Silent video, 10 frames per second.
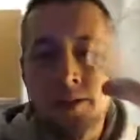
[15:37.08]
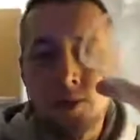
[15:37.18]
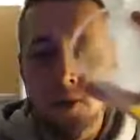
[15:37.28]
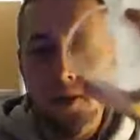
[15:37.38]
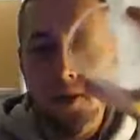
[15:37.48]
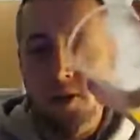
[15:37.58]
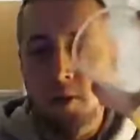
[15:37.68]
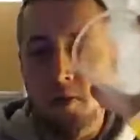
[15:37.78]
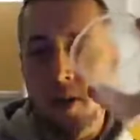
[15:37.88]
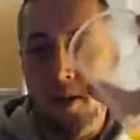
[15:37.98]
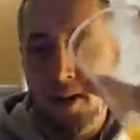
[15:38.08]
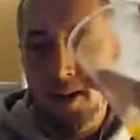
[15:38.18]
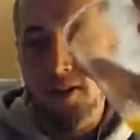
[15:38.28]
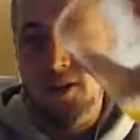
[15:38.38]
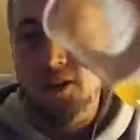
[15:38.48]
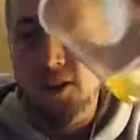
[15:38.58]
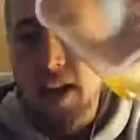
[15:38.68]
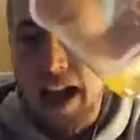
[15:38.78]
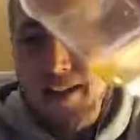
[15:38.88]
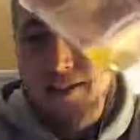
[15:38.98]
I think this is really drinkable beer, and I
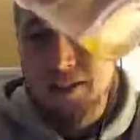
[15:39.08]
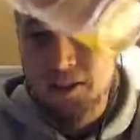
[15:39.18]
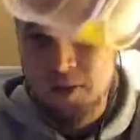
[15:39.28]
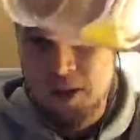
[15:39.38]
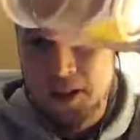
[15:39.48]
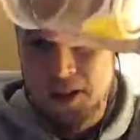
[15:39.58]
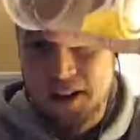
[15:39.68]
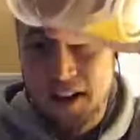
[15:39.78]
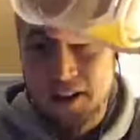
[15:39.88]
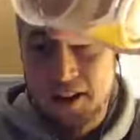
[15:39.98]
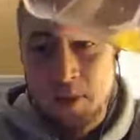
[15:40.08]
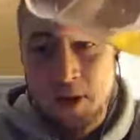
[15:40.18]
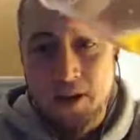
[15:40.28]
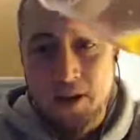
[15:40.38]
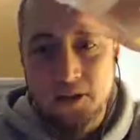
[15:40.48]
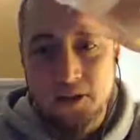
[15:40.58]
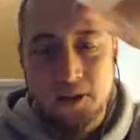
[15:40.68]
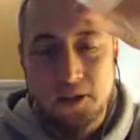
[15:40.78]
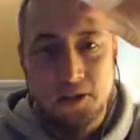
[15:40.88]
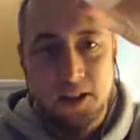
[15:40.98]
took the last little bit out of that
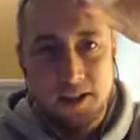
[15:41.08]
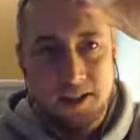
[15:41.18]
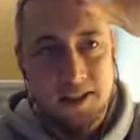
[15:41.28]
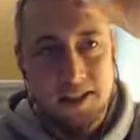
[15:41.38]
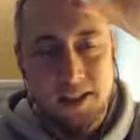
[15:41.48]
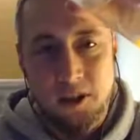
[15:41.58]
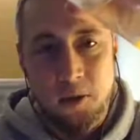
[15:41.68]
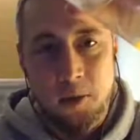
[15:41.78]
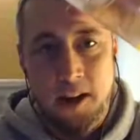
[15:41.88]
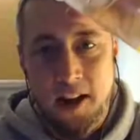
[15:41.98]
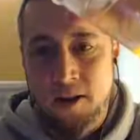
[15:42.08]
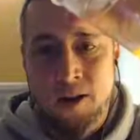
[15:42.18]
bottle so you guys could see a little bit.